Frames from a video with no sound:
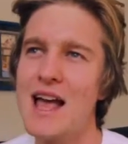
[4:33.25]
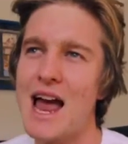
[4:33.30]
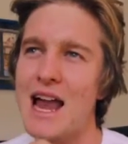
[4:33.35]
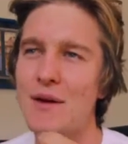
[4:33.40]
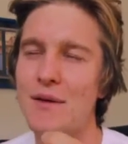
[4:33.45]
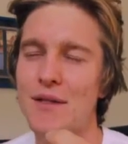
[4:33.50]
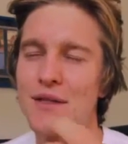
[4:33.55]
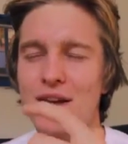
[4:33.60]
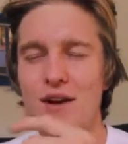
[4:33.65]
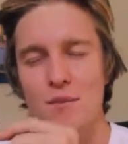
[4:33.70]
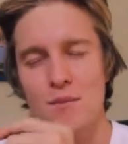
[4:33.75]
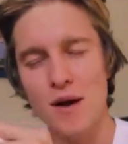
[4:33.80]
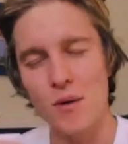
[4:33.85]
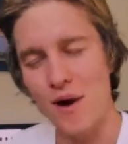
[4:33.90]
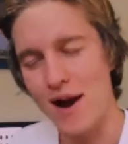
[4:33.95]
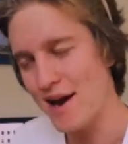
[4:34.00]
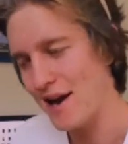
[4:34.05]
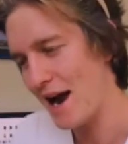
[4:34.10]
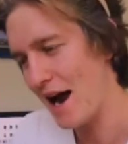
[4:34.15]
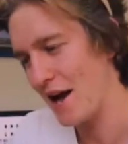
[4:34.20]
Anyway, I think on my
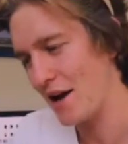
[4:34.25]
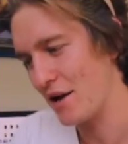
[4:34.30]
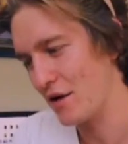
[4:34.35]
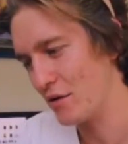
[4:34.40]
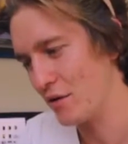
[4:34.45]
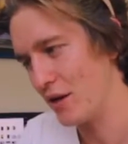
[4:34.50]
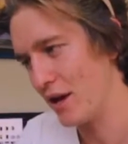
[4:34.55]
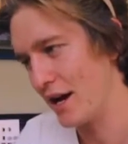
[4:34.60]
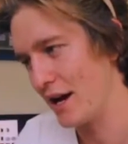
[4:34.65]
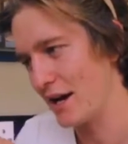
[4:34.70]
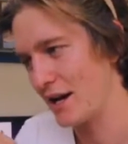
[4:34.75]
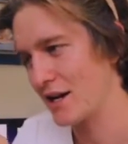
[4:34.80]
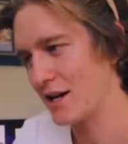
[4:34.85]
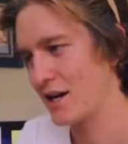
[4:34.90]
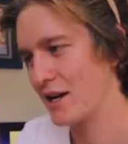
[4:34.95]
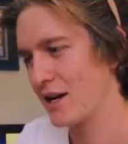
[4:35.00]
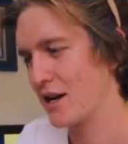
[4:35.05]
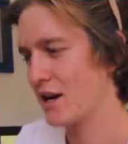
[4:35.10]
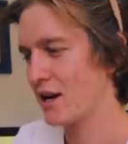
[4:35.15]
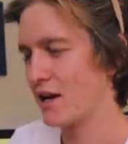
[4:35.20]
way down, I'll
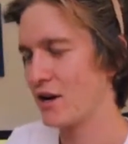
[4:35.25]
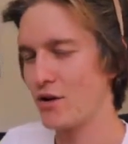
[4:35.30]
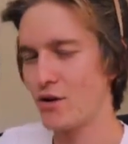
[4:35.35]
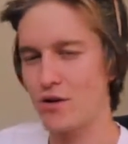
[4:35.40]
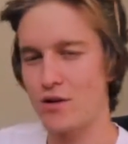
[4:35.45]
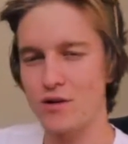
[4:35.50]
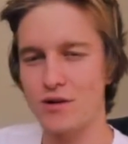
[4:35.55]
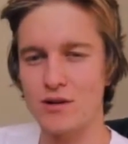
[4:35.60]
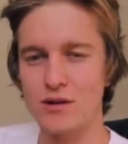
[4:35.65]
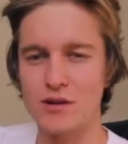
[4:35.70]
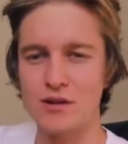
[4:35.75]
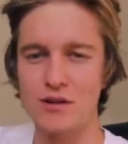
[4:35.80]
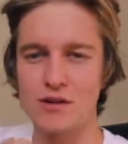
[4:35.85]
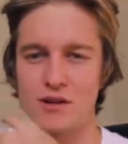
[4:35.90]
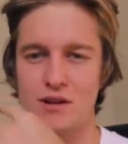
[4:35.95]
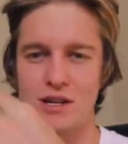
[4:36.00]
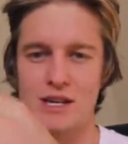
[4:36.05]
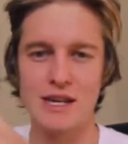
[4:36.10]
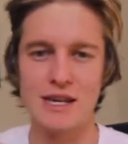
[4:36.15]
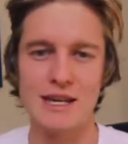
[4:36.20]
like
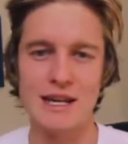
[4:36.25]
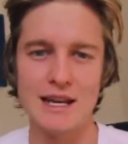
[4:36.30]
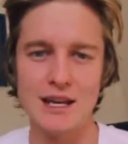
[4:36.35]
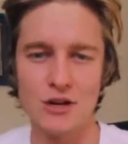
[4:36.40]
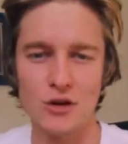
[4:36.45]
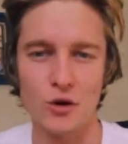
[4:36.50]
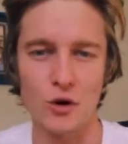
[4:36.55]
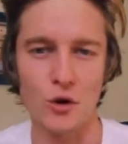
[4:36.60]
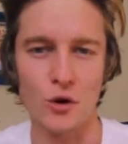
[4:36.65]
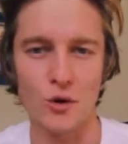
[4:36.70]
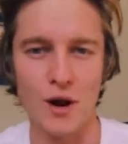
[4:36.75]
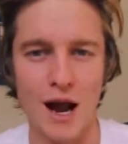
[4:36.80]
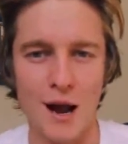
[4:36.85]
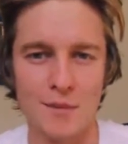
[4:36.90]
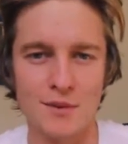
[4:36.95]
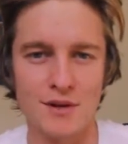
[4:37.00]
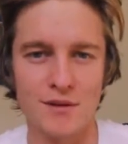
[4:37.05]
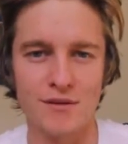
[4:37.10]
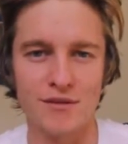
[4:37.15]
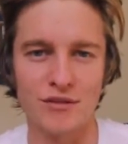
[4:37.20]
detour and
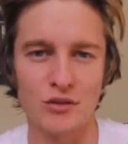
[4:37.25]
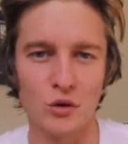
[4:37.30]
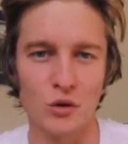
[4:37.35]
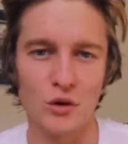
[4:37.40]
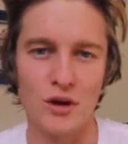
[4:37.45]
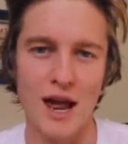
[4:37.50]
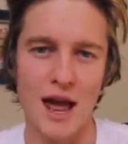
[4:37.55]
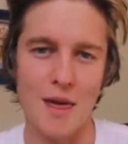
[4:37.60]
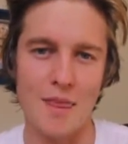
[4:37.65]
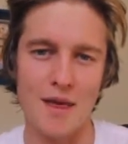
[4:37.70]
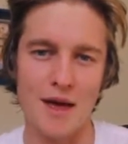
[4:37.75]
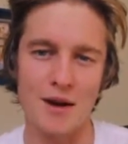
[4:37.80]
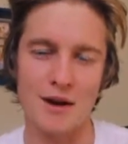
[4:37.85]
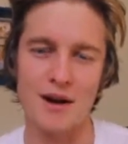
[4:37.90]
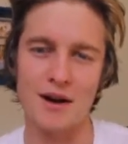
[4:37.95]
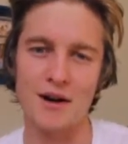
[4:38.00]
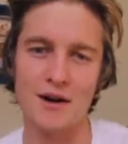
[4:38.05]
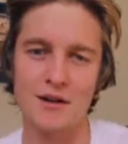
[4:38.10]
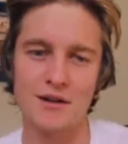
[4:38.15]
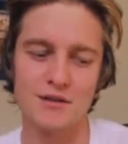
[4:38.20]
grab some food, and then
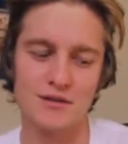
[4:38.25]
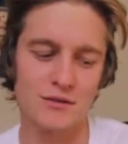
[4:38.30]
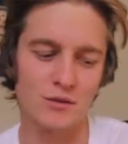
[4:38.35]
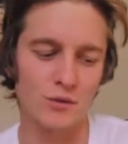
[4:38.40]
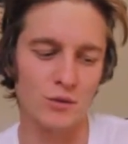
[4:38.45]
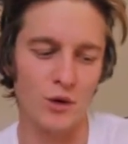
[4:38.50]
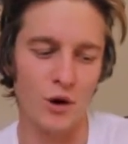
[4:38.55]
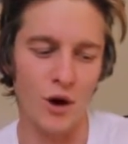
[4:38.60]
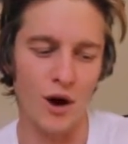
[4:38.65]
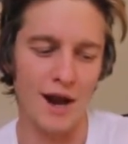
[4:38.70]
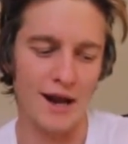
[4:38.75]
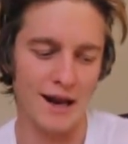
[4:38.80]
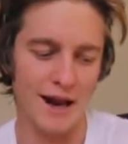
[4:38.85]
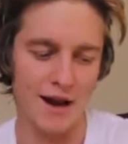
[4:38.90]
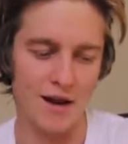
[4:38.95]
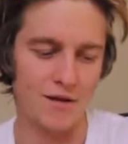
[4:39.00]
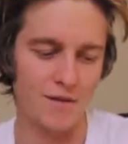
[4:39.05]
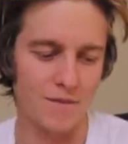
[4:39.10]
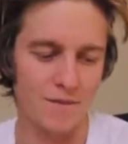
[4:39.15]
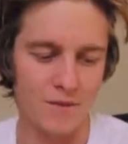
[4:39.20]
we'll go hang
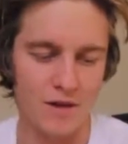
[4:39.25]
out.